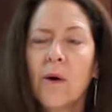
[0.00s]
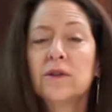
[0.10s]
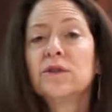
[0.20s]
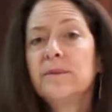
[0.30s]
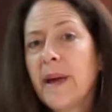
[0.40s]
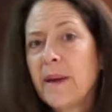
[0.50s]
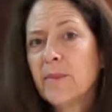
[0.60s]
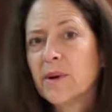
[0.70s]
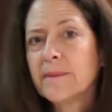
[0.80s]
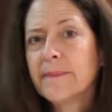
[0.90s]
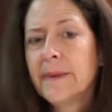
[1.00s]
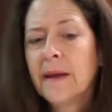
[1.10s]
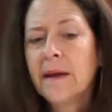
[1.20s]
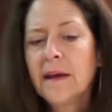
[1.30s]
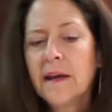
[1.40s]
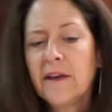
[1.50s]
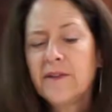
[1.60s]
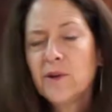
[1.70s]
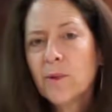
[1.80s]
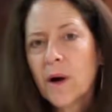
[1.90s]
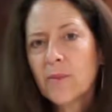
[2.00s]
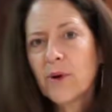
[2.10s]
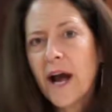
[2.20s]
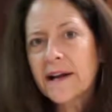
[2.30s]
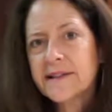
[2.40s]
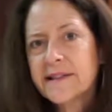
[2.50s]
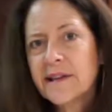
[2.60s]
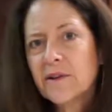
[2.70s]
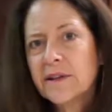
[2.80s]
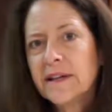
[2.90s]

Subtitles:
good paper. If you are practicing on